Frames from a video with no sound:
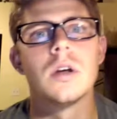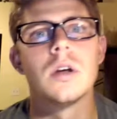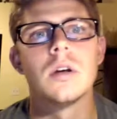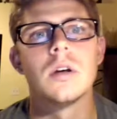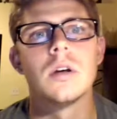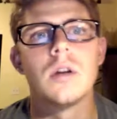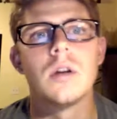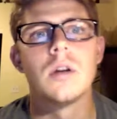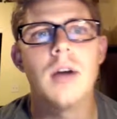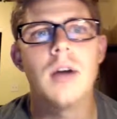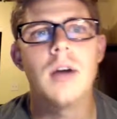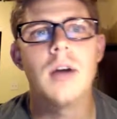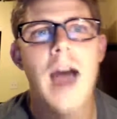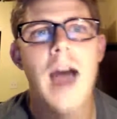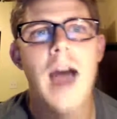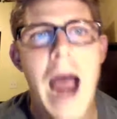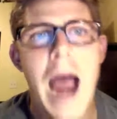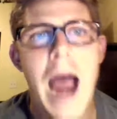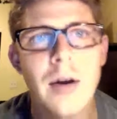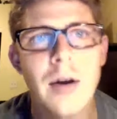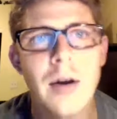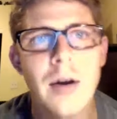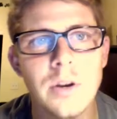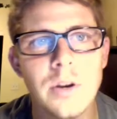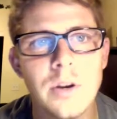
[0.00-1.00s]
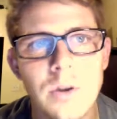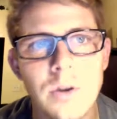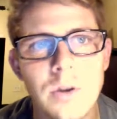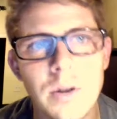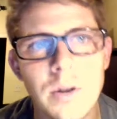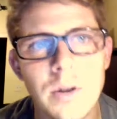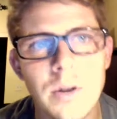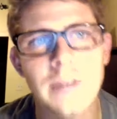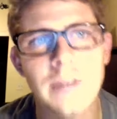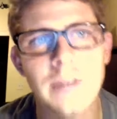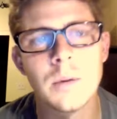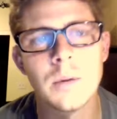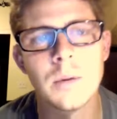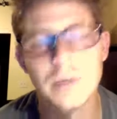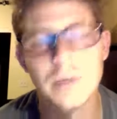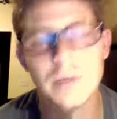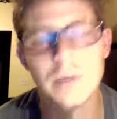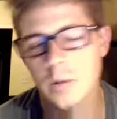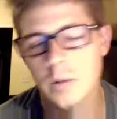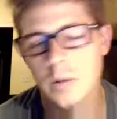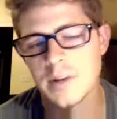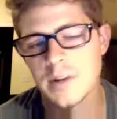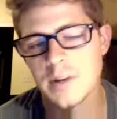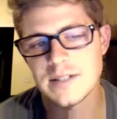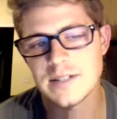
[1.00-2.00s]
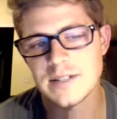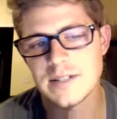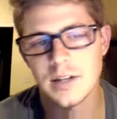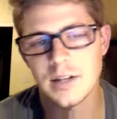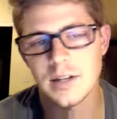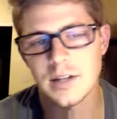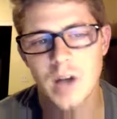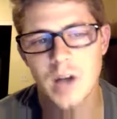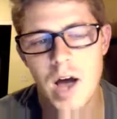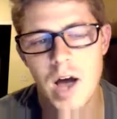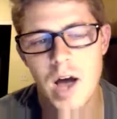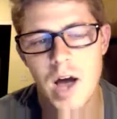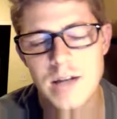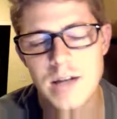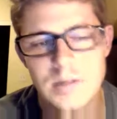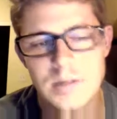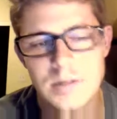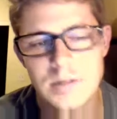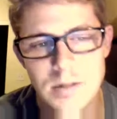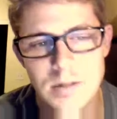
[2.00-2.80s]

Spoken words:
How do you do that then without raising the cost?